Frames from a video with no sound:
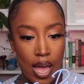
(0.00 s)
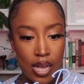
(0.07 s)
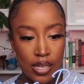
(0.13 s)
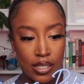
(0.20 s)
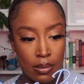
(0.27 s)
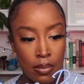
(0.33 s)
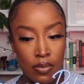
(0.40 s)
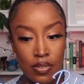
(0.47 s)

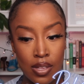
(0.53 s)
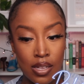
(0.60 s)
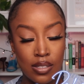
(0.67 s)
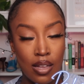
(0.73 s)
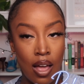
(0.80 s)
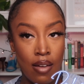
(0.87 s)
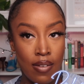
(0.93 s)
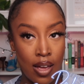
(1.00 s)
Some of
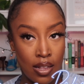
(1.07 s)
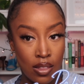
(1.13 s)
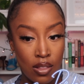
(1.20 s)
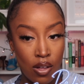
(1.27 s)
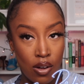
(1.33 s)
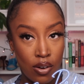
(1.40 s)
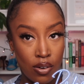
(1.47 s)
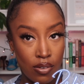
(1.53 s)
these I've had
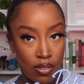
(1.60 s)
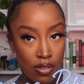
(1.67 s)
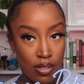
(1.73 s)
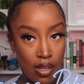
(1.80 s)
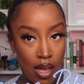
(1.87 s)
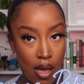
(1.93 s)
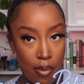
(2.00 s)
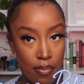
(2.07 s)
longer than
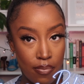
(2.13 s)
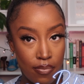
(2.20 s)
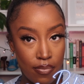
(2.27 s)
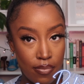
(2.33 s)
that.